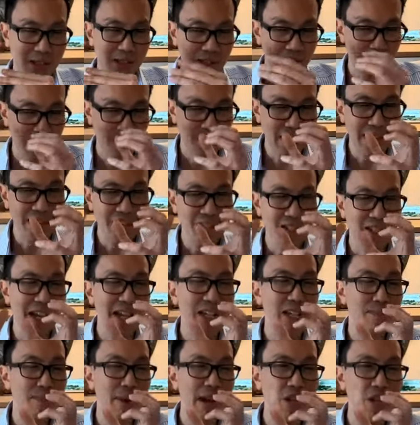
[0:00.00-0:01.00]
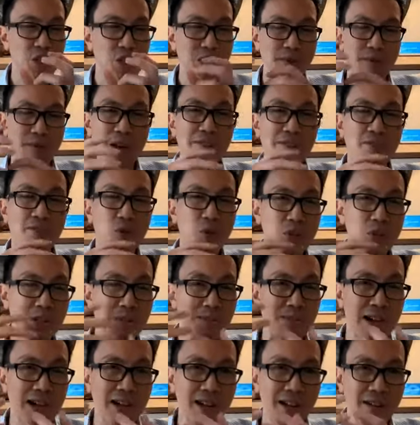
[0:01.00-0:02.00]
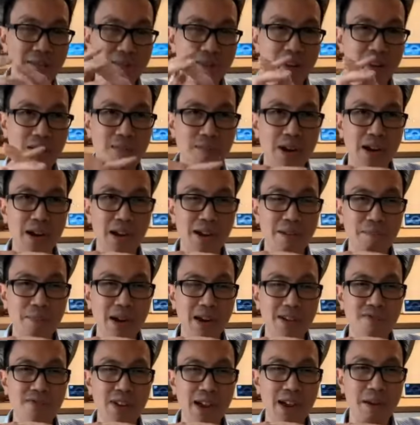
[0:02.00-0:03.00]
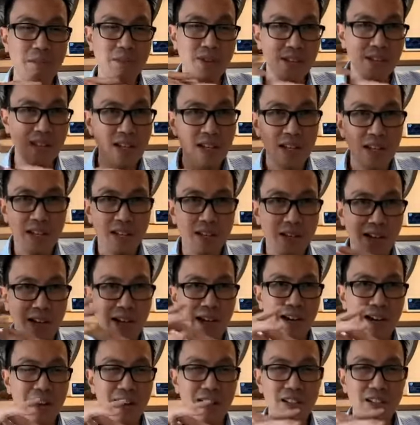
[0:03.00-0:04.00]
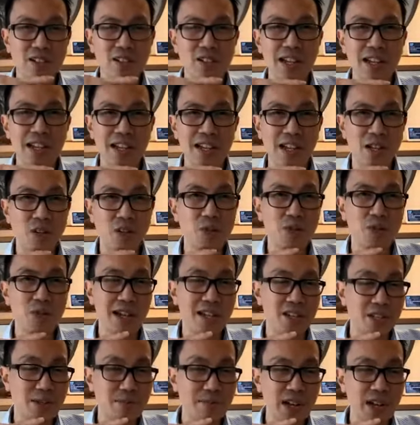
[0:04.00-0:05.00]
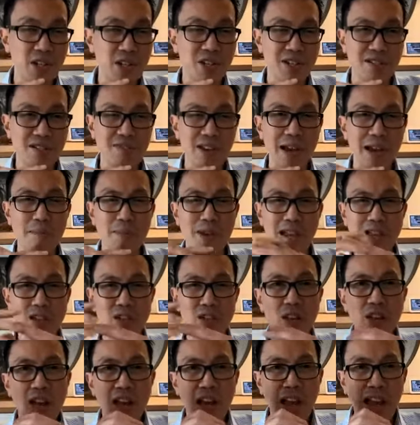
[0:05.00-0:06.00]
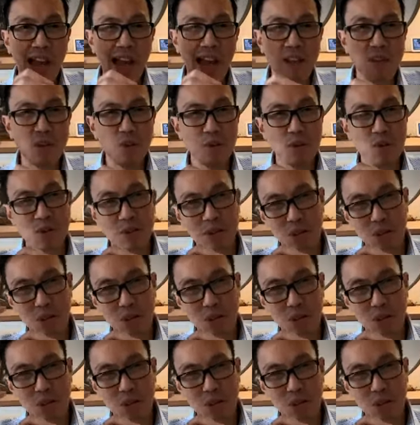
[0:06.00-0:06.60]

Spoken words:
say dementia. Unfortunately, my family, there's dementia in the family, and the